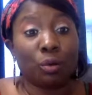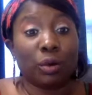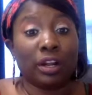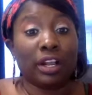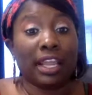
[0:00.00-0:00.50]

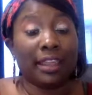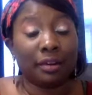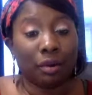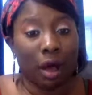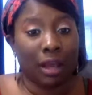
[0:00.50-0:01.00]
where
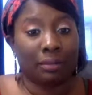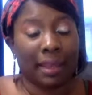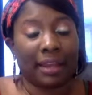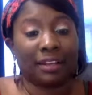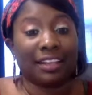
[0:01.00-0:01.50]
it'll
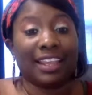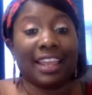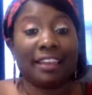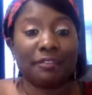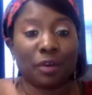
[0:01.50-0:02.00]
automatically
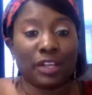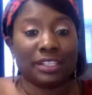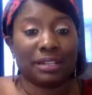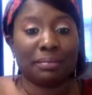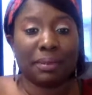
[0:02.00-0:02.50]
invoice
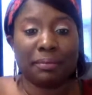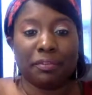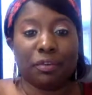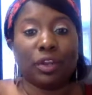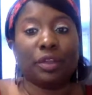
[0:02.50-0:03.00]
the people
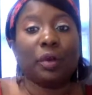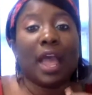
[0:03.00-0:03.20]
for you,